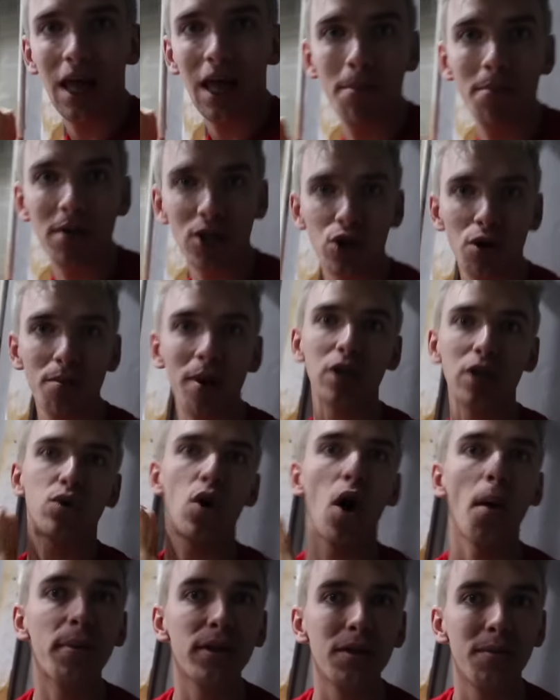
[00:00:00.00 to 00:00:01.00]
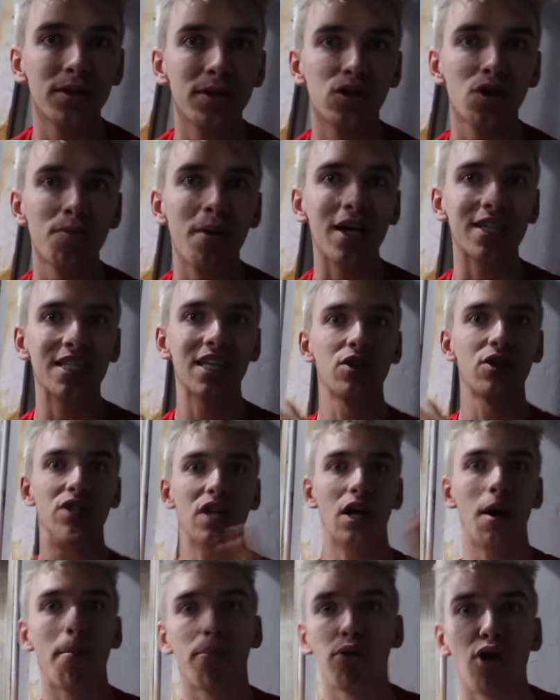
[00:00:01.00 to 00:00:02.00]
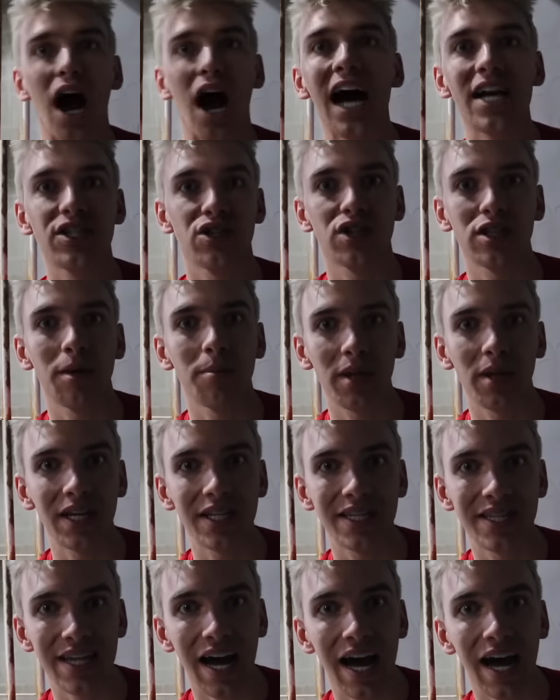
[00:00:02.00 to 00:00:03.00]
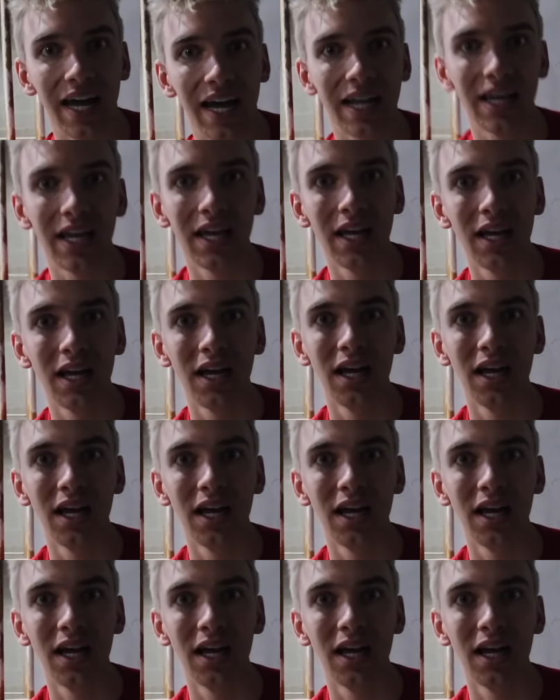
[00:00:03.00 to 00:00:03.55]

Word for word: in that mystery box. We open the mystery box, and there's like a prize or something inside.